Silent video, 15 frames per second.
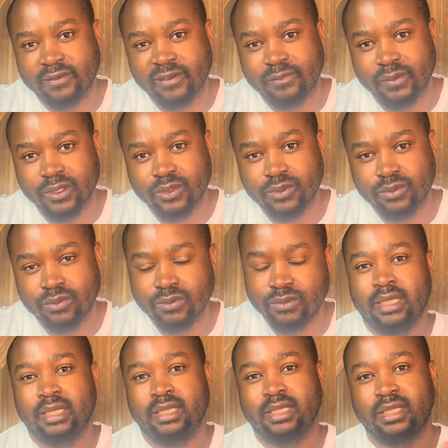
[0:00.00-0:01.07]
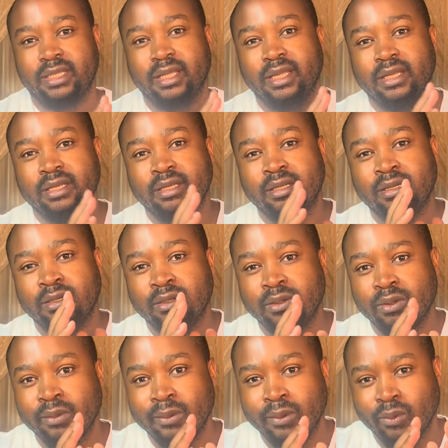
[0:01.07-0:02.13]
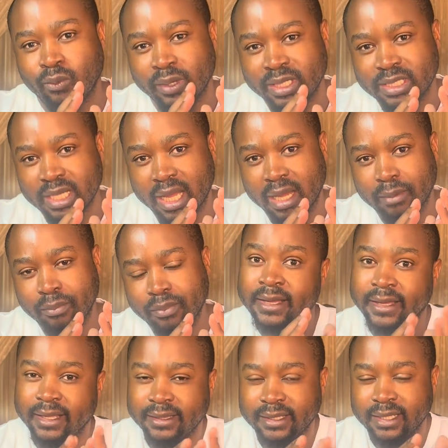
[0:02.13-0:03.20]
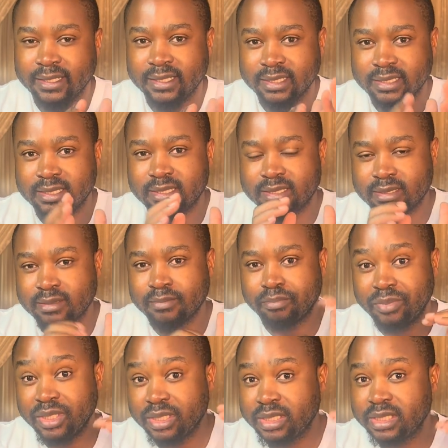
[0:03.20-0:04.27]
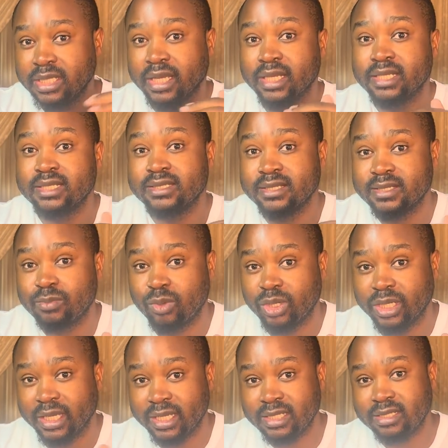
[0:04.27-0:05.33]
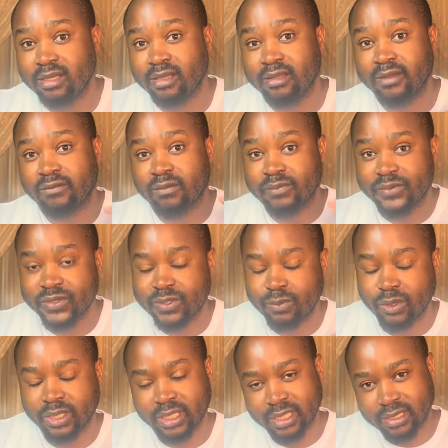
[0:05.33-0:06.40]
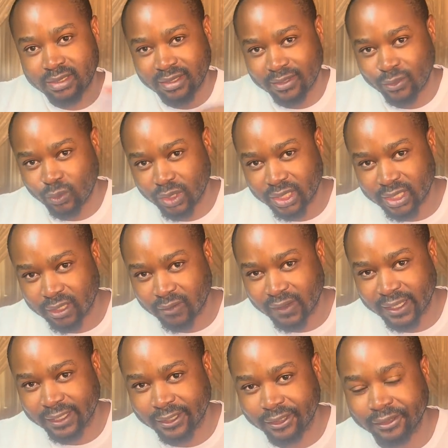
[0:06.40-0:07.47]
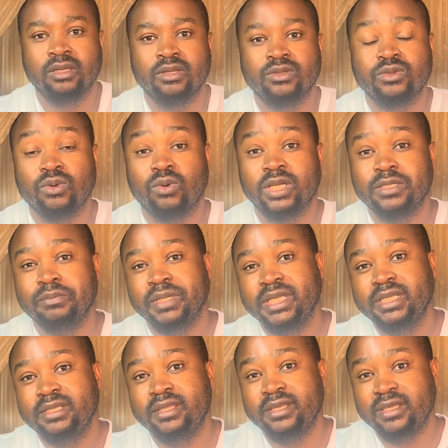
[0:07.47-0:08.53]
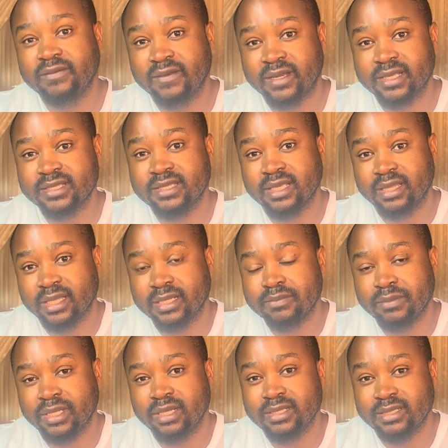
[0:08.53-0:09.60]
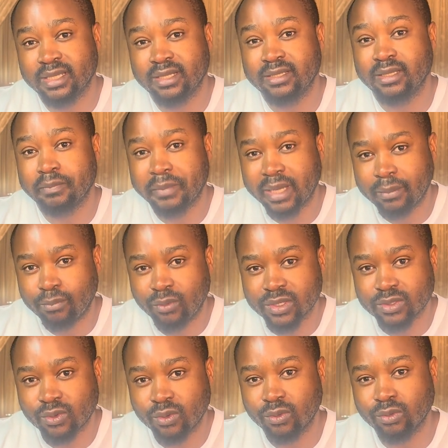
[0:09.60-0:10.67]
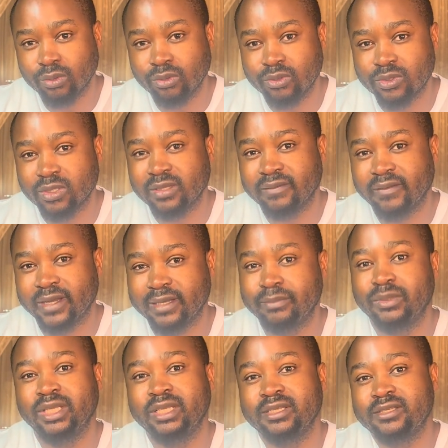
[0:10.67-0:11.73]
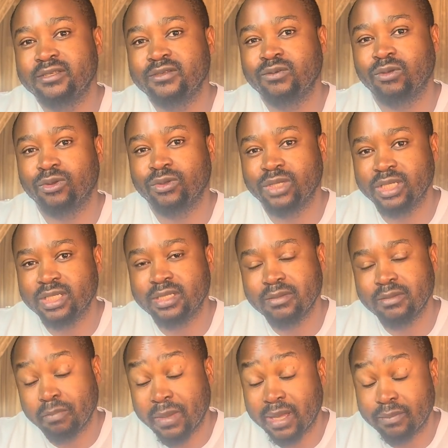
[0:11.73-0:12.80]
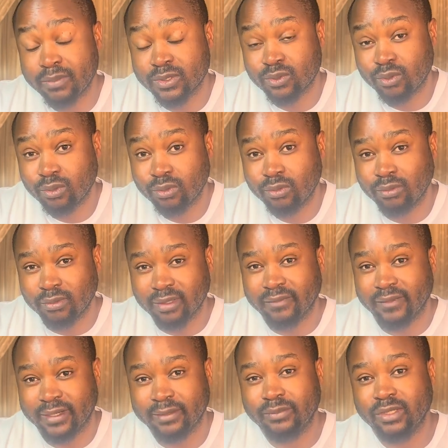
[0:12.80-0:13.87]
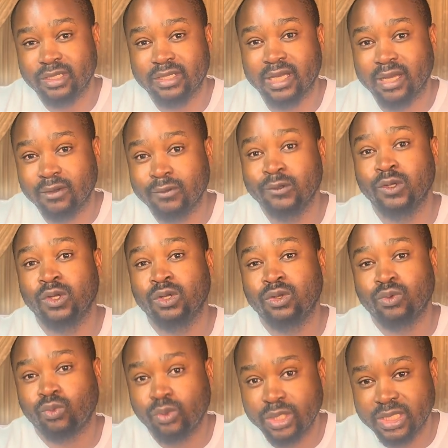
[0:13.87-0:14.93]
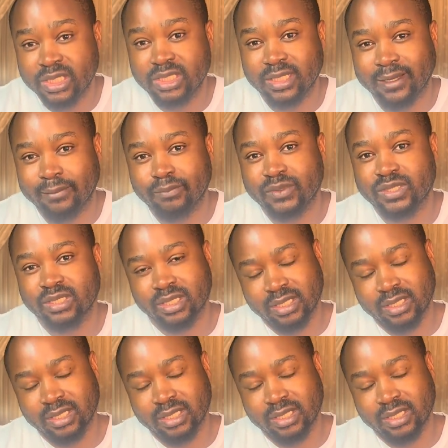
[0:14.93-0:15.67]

5.2. It then went up and then it peaked at 6.8, and then from 6.8 it went down again. So what made the difference in that meal is that the pap was cold. So the variability when you eat pap is cold, the variability how quick it jumps,